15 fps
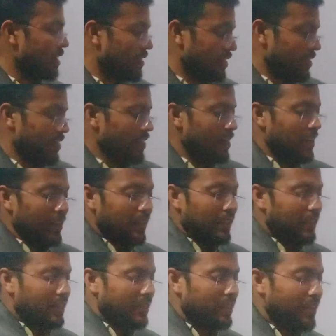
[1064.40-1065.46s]
this.
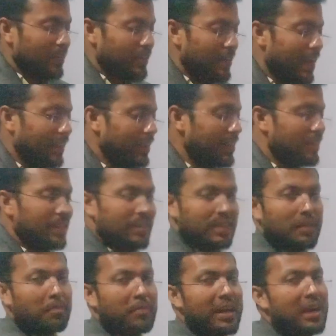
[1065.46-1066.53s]
This is just like this. This is
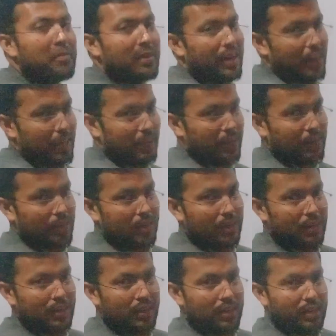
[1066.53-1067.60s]
the plane mirror.
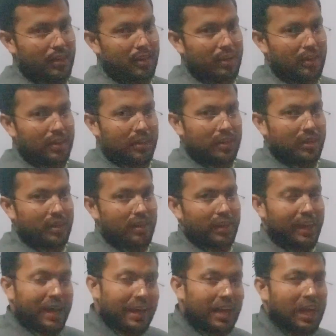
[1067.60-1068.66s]

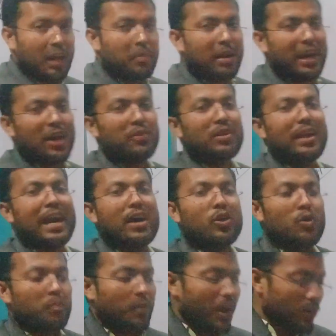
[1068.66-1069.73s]
It never allows the light
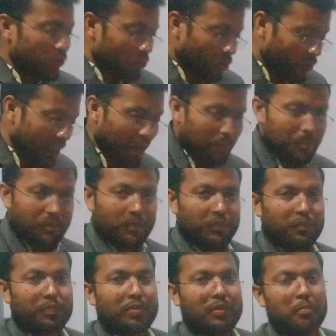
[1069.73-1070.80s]
to pass through them
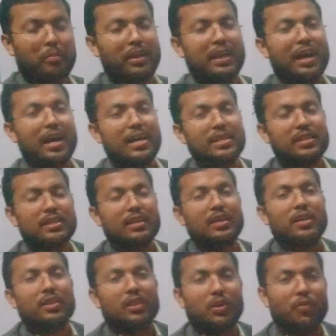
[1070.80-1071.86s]
because
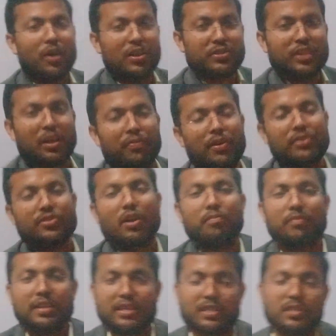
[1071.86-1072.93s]
the one surface
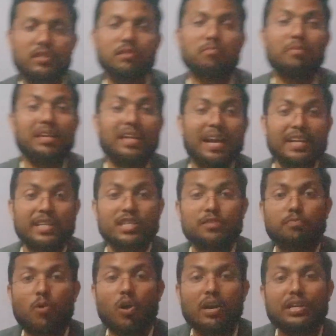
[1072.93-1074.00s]
of this mirror is
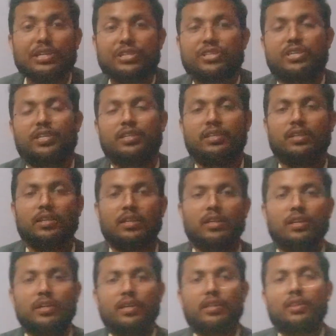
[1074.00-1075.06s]
polished.
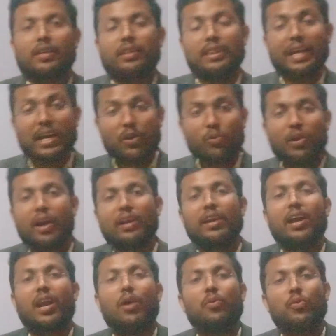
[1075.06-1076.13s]
They do not
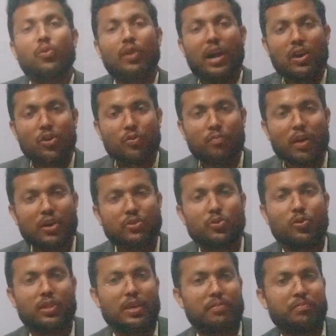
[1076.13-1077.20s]
allow light to pass
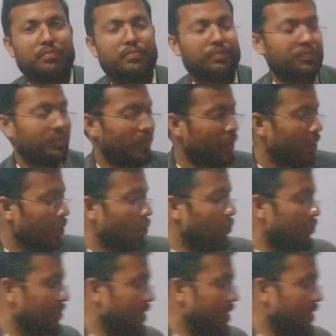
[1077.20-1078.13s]
through them. So you